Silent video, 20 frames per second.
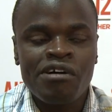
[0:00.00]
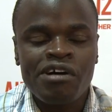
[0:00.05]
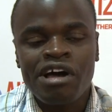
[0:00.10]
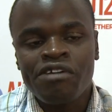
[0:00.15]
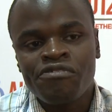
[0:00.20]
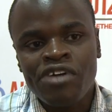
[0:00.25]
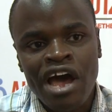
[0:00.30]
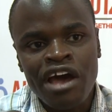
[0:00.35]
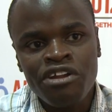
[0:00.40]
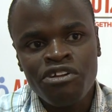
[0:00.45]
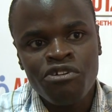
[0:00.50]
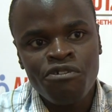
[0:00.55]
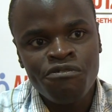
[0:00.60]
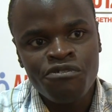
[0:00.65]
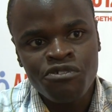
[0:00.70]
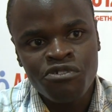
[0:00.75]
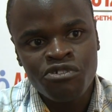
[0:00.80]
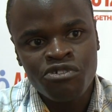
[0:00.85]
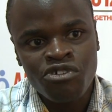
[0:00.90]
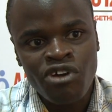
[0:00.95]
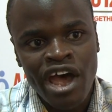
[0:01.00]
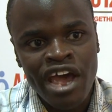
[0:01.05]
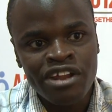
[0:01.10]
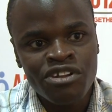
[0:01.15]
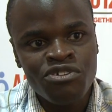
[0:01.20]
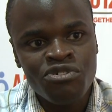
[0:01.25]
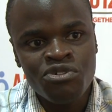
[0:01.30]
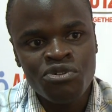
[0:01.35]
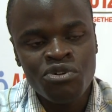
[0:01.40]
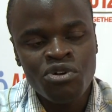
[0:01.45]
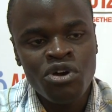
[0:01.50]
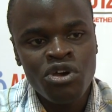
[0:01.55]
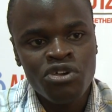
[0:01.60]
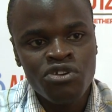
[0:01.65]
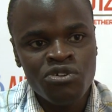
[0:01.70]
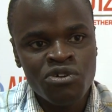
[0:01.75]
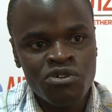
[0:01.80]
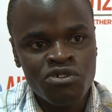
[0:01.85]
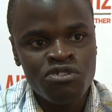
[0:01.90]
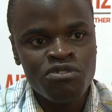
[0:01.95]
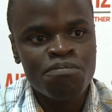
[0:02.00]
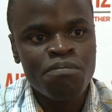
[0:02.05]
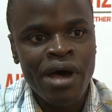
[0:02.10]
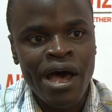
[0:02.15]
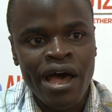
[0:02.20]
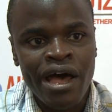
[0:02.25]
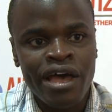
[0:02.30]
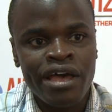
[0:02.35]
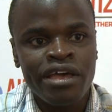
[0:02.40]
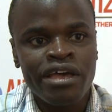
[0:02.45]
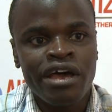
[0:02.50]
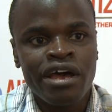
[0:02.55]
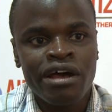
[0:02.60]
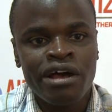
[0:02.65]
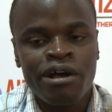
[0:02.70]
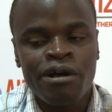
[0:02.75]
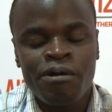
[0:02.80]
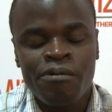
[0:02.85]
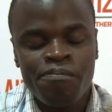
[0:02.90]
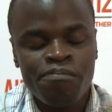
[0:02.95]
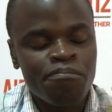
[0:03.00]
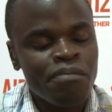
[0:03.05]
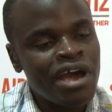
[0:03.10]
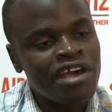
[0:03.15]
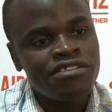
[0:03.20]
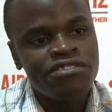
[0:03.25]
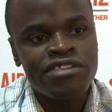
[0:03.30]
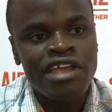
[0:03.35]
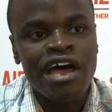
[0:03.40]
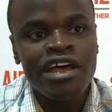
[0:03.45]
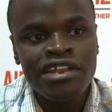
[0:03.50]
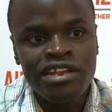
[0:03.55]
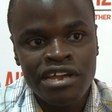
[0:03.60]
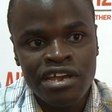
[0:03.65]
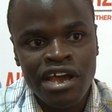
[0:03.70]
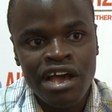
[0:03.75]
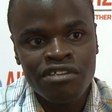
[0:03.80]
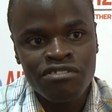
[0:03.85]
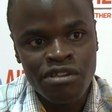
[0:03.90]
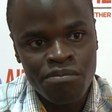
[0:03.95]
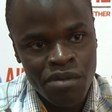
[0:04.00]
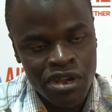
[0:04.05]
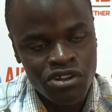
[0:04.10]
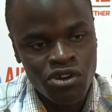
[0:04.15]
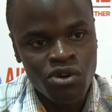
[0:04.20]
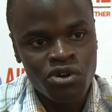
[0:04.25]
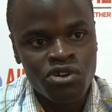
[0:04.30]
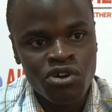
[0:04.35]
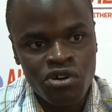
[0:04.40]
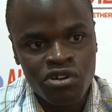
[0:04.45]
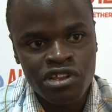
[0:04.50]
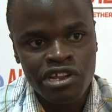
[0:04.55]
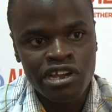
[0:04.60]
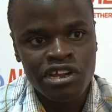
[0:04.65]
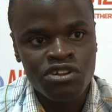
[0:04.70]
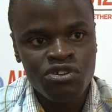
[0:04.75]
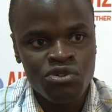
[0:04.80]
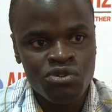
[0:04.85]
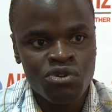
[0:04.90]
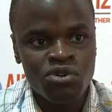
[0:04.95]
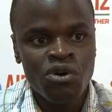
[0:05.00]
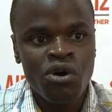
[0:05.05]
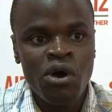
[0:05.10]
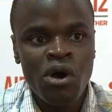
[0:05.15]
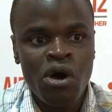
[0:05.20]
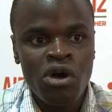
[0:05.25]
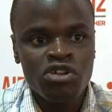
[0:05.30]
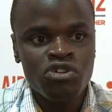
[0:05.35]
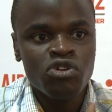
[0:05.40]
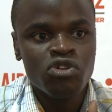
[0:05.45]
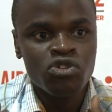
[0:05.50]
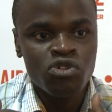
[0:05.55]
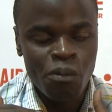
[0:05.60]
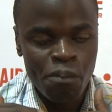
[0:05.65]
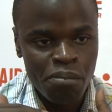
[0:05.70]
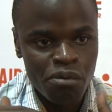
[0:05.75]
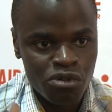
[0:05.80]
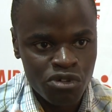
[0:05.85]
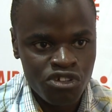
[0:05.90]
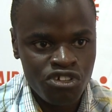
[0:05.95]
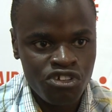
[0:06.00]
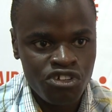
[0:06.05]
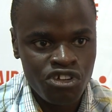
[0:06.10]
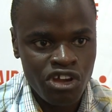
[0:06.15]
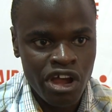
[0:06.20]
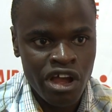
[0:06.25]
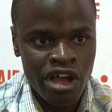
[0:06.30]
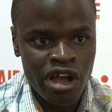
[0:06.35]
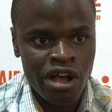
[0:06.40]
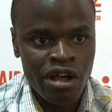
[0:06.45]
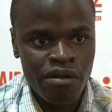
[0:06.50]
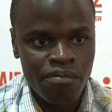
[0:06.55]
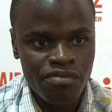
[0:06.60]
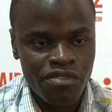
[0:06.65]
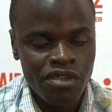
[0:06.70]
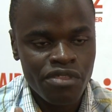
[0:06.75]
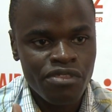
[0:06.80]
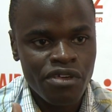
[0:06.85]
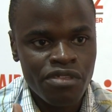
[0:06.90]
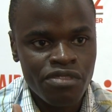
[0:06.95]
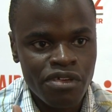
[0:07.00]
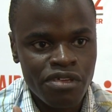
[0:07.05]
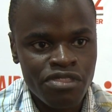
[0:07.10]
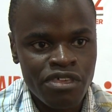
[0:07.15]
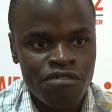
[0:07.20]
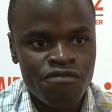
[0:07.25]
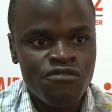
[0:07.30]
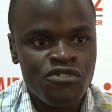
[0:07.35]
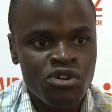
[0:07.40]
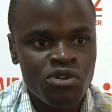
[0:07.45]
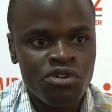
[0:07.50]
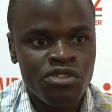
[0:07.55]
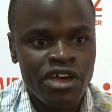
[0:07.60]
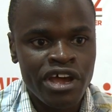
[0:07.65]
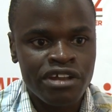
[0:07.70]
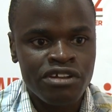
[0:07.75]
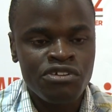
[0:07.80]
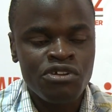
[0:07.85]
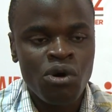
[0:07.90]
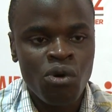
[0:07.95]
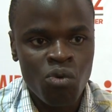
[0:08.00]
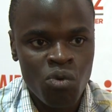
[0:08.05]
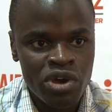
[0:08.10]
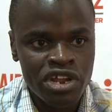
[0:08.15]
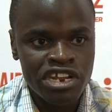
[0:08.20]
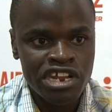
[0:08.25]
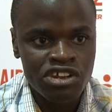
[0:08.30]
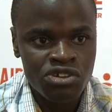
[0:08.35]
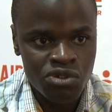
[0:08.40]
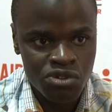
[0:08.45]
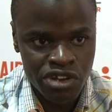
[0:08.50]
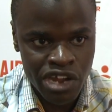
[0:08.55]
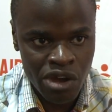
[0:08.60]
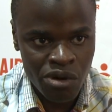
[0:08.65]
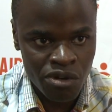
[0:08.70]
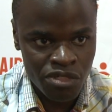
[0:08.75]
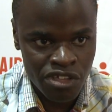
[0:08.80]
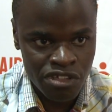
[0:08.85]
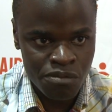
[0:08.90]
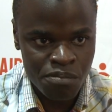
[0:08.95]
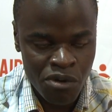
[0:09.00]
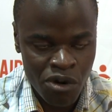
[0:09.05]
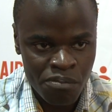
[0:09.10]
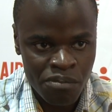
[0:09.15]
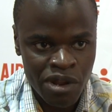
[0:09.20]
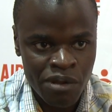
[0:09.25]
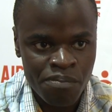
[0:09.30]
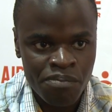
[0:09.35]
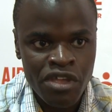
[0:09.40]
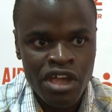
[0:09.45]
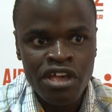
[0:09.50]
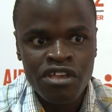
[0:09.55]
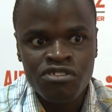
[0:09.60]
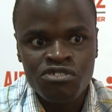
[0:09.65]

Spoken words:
I've kind of tried to use my standing as a medical doctor to push the view that we need to tackle this problem.